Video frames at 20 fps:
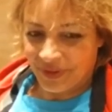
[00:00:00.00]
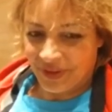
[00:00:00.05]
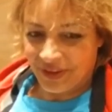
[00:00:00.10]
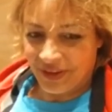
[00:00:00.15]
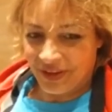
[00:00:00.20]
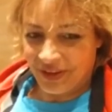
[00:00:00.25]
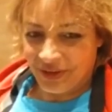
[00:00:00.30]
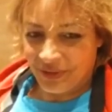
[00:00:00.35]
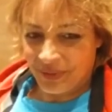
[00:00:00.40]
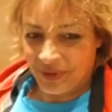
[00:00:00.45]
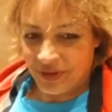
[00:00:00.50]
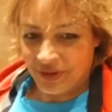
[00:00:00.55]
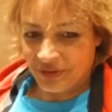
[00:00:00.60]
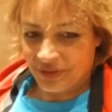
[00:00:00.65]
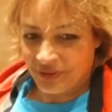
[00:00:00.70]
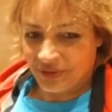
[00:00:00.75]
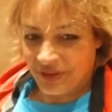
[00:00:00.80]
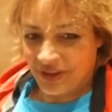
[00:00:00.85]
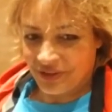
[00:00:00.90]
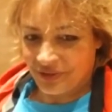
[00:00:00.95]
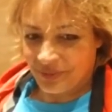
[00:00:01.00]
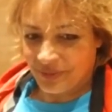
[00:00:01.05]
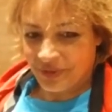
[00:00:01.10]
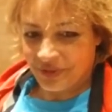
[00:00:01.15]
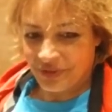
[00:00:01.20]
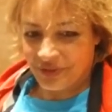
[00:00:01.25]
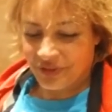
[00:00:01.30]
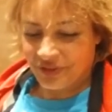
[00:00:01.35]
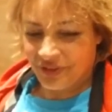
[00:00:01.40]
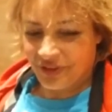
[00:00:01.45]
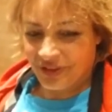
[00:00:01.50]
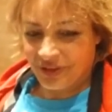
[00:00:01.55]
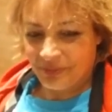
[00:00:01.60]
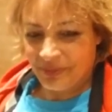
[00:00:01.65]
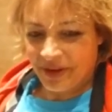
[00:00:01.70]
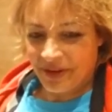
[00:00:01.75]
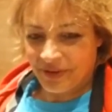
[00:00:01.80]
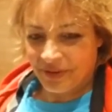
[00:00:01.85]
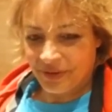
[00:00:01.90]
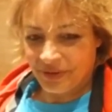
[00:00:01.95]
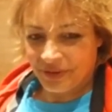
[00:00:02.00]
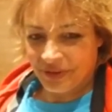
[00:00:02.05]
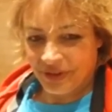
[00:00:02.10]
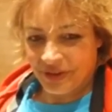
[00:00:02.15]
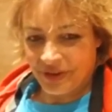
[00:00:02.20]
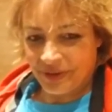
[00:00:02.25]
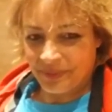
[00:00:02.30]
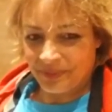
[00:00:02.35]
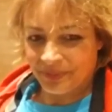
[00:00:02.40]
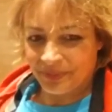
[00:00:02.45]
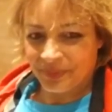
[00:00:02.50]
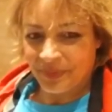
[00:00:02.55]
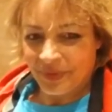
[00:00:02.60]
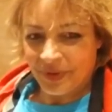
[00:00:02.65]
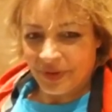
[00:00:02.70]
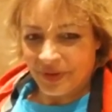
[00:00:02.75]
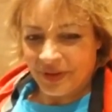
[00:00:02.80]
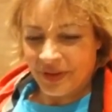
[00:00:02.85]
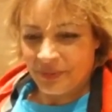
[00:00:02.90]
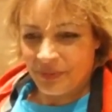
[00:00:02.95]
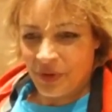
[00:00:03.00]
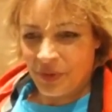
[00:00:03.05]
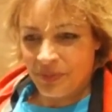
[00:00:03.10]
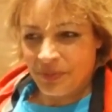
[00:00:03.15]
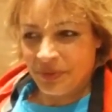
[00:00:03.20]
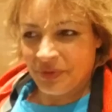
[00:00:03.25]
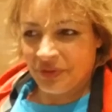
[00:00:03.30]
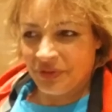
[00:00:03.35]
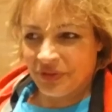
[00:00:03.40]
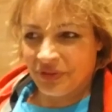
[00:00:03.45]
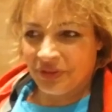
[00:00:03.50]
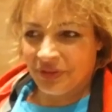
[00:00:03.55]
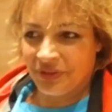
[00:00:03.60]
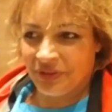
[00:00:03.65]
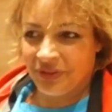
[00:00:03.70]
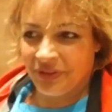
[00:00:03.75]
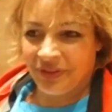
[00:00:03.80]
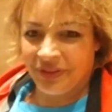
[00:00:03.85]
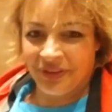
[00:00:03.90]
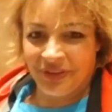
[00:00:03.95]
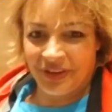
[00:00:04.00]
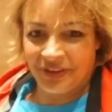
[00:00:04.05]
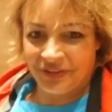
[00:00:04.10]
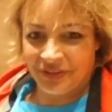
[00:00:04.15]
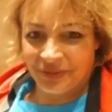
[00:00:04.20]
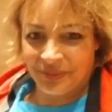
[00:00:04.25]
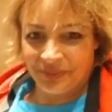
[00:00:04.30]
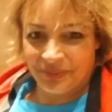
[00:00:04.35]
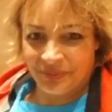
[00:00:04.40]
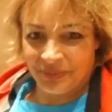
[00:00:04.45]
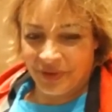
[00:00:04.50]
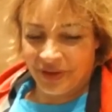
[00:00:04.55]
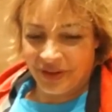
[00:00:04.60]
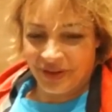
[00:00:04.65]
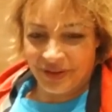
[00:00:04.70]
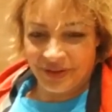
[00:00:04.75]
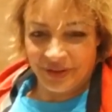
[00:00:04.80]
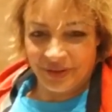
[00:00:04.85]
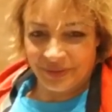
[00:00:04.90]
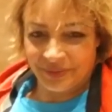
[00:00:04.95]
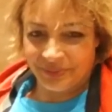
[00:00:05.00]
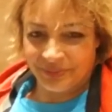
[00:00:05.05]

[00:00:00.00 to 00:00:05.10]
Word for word: Anyway, so that's what this is all about. Um, I'm hoping to get some uh,